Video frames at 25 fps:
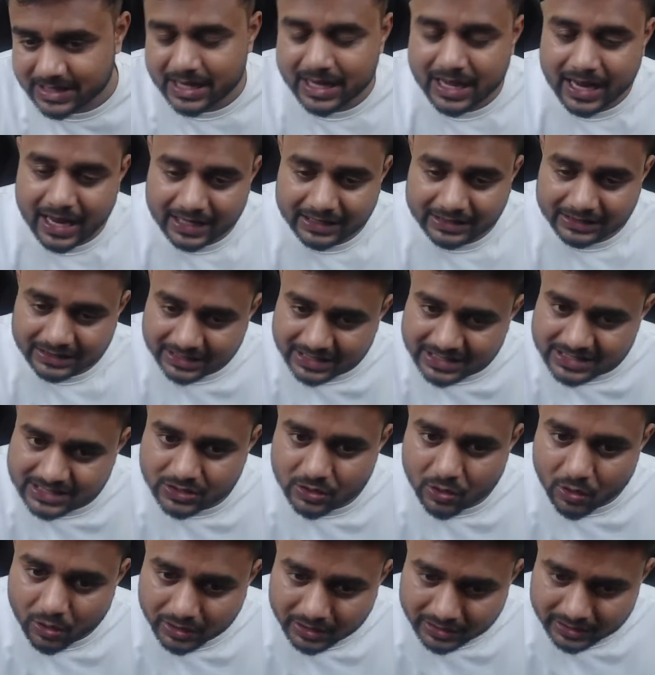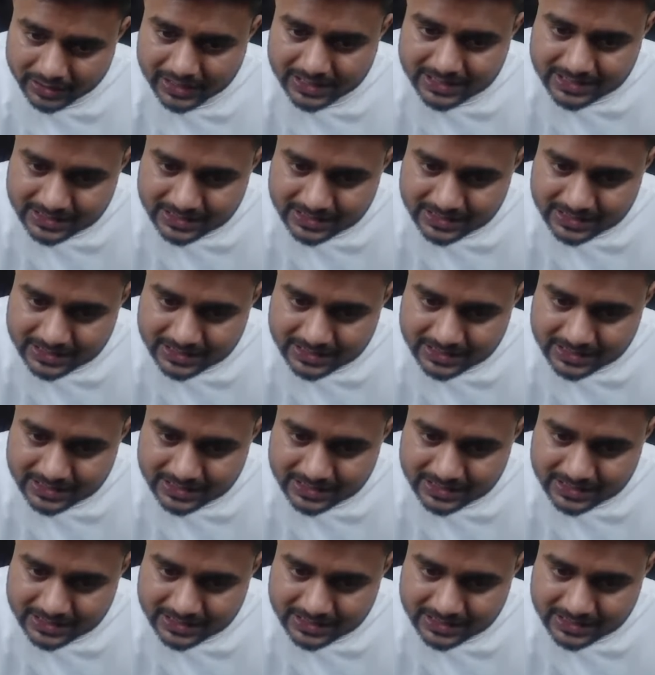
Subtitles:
And this context,